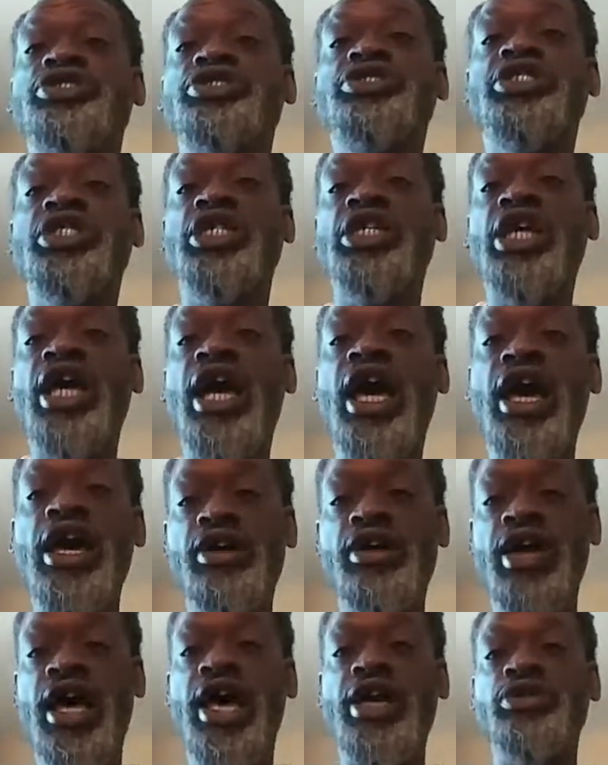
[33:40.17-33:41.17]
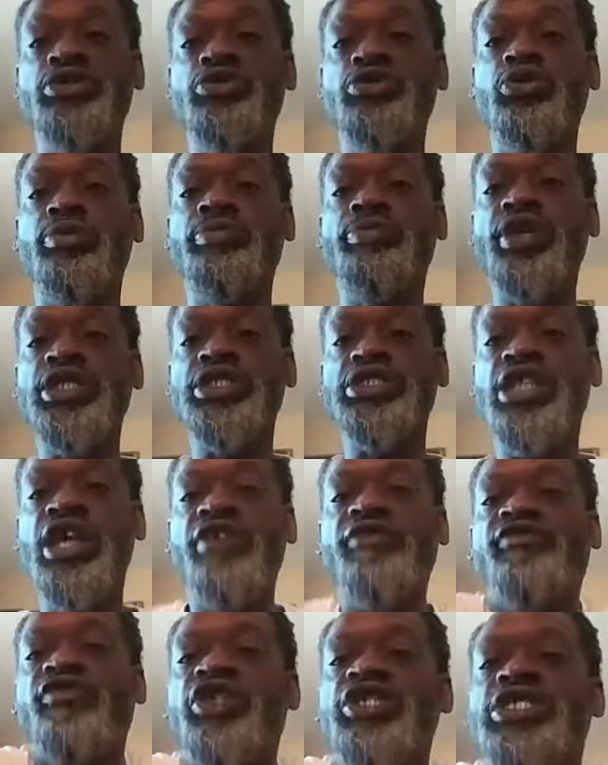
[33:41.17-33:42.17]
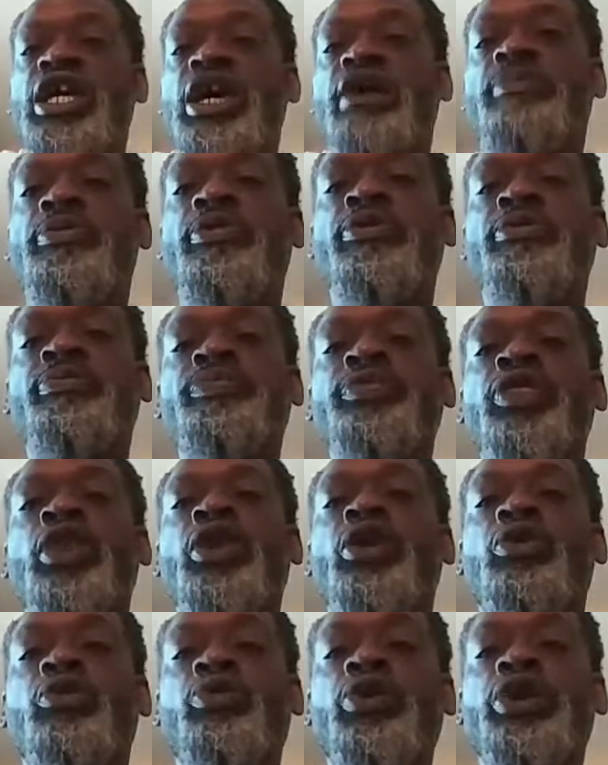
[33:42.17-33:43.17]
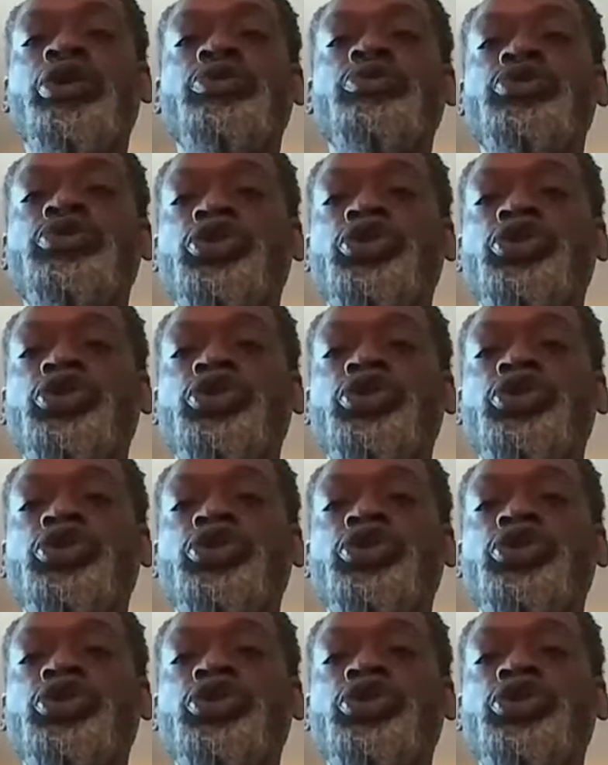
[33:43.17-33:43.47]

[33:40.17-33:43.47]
can see how, how to do it. Because, like, for example, when you